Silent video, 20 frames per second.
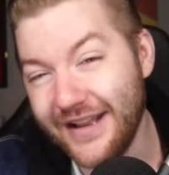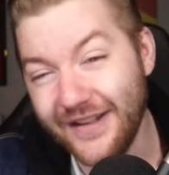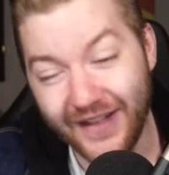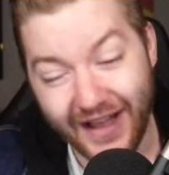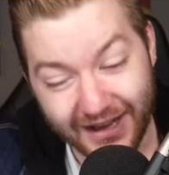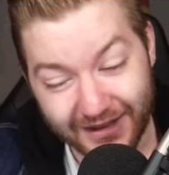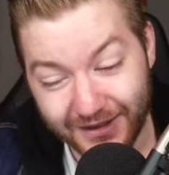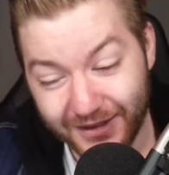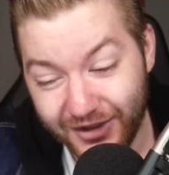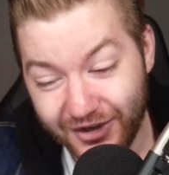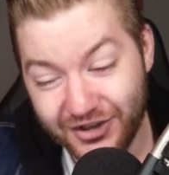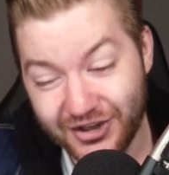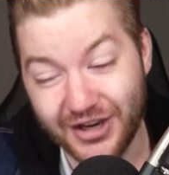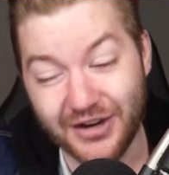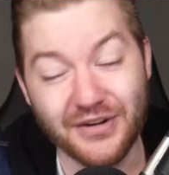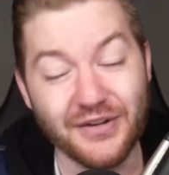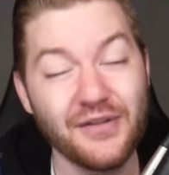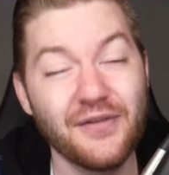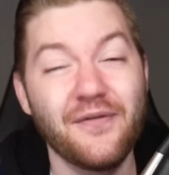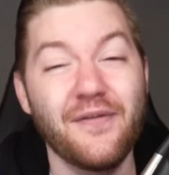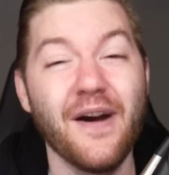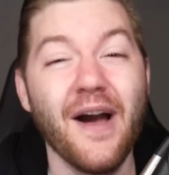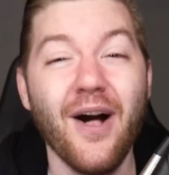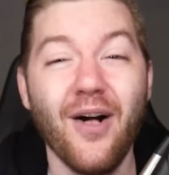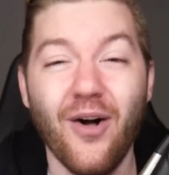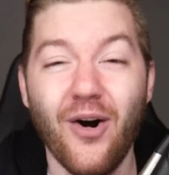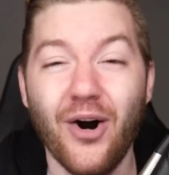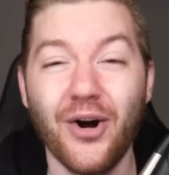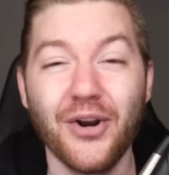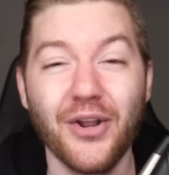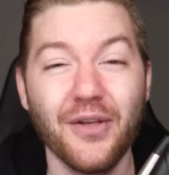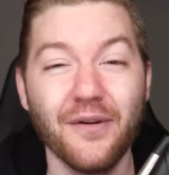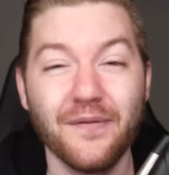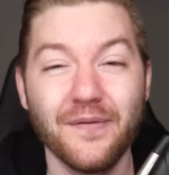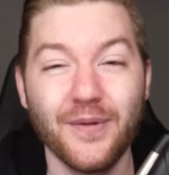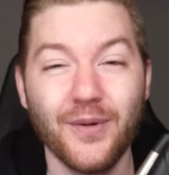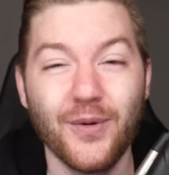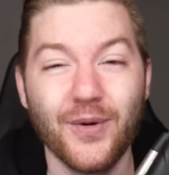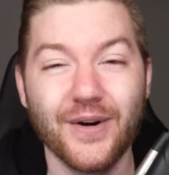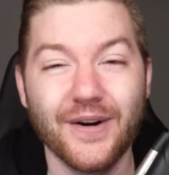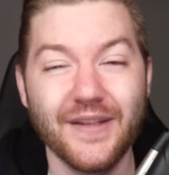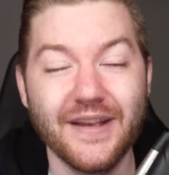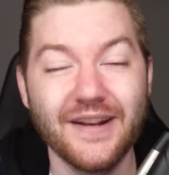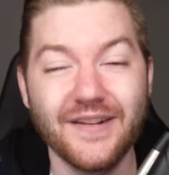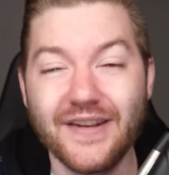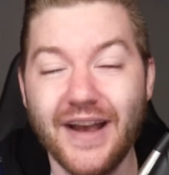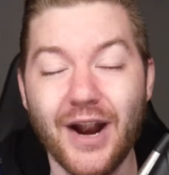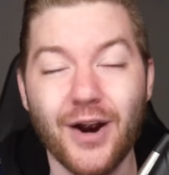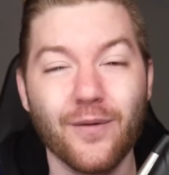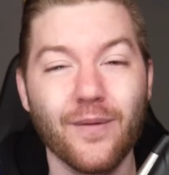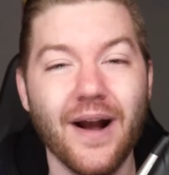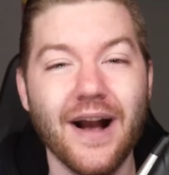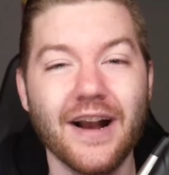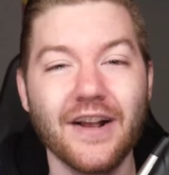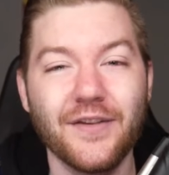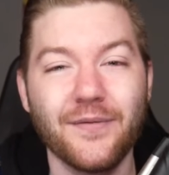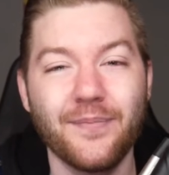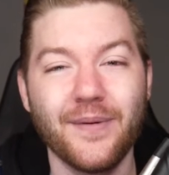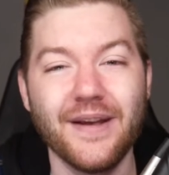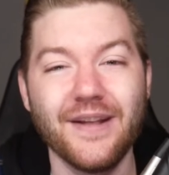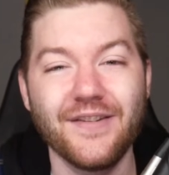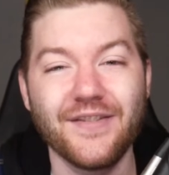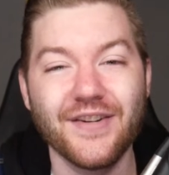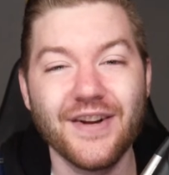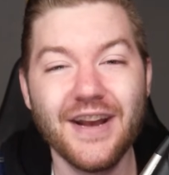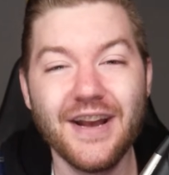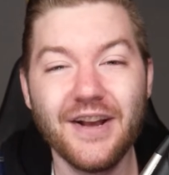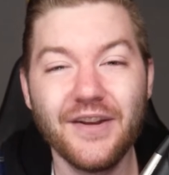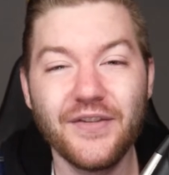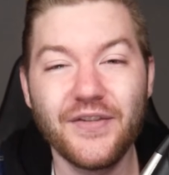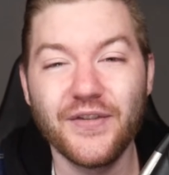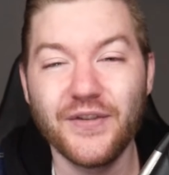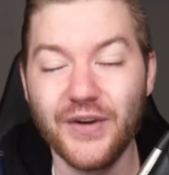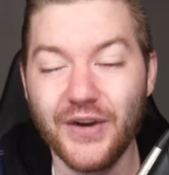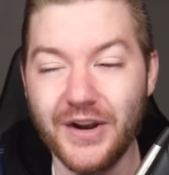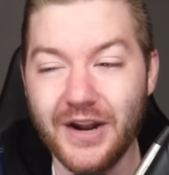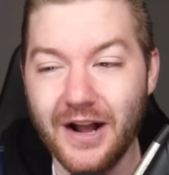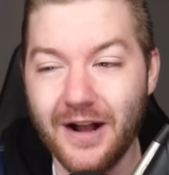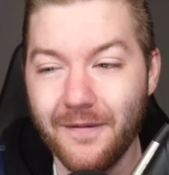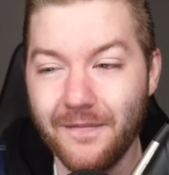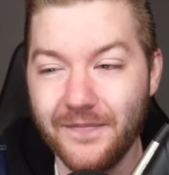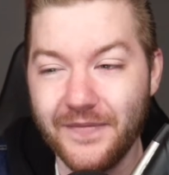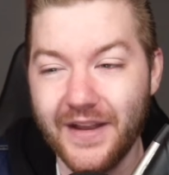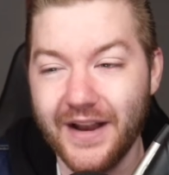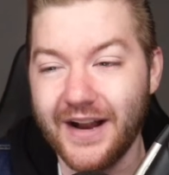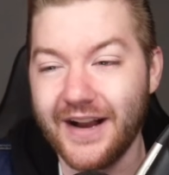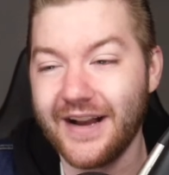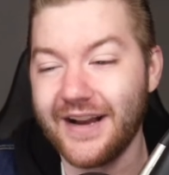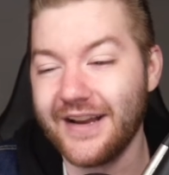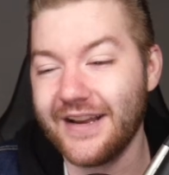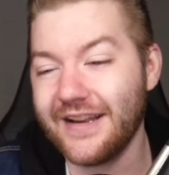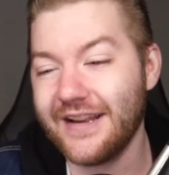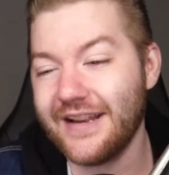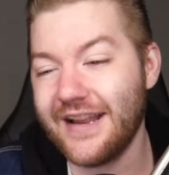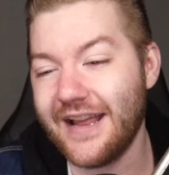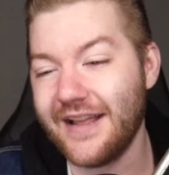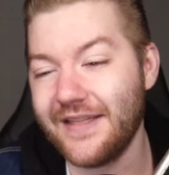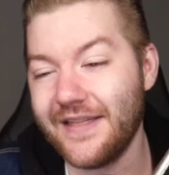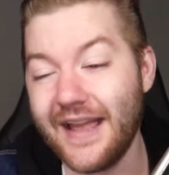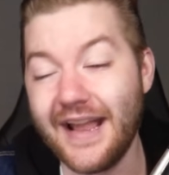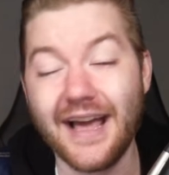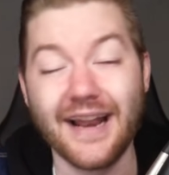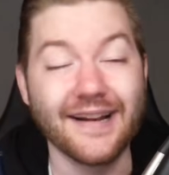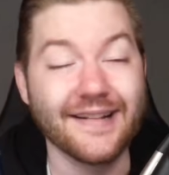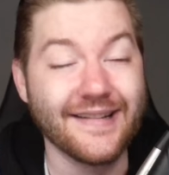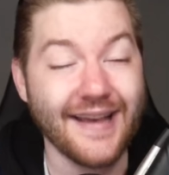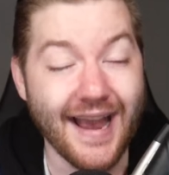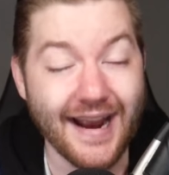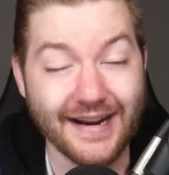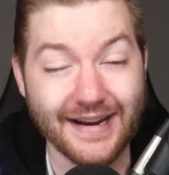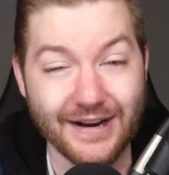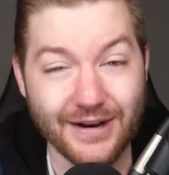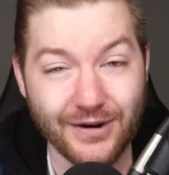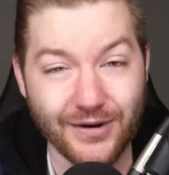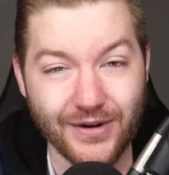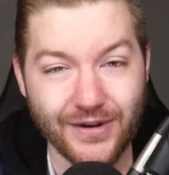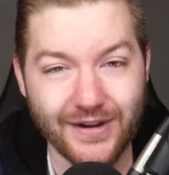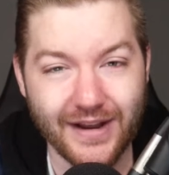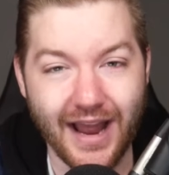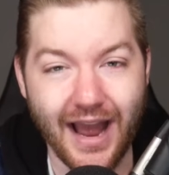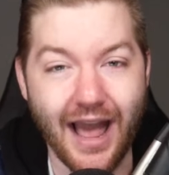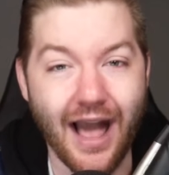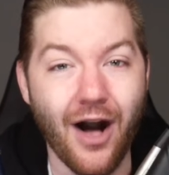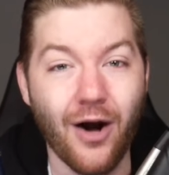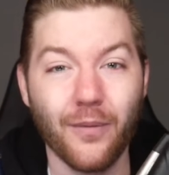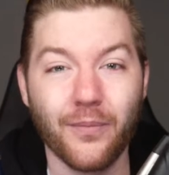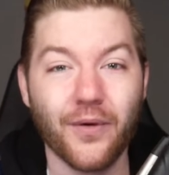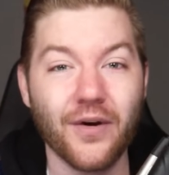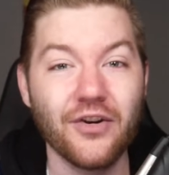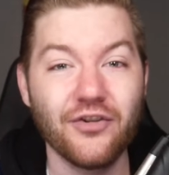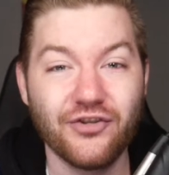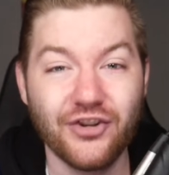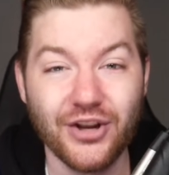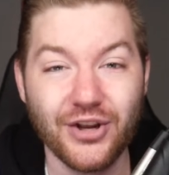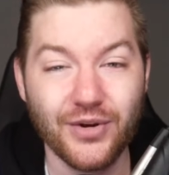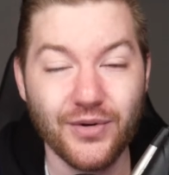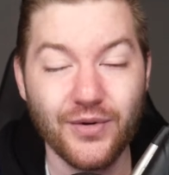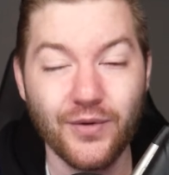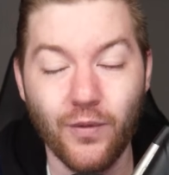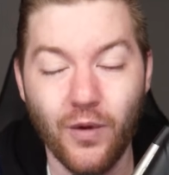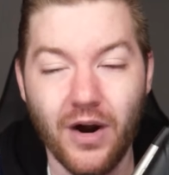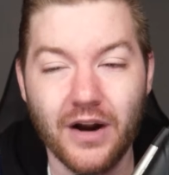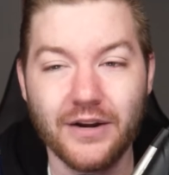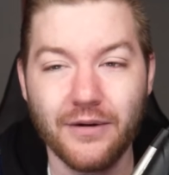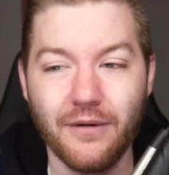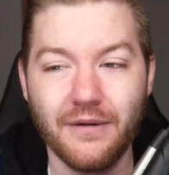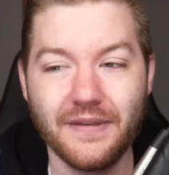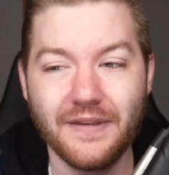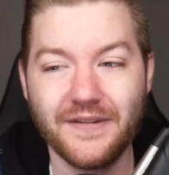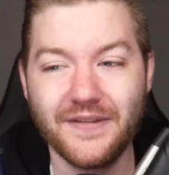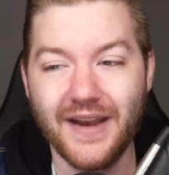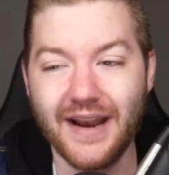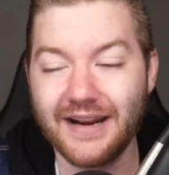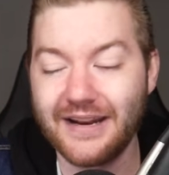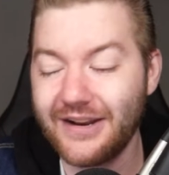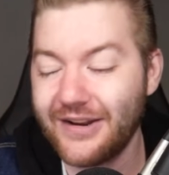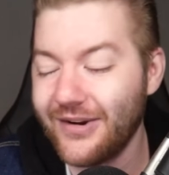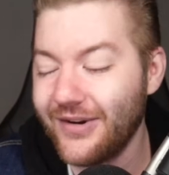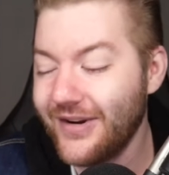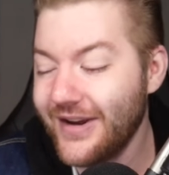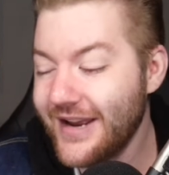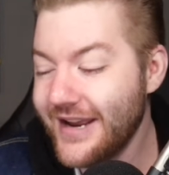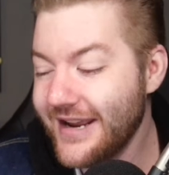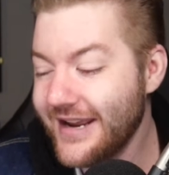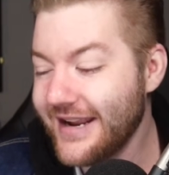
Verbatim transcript: He like legit just fell onto the floor. The entire Rockets bench stood up. Uh, they got a technical. Alperen Sengun walked away with the technical.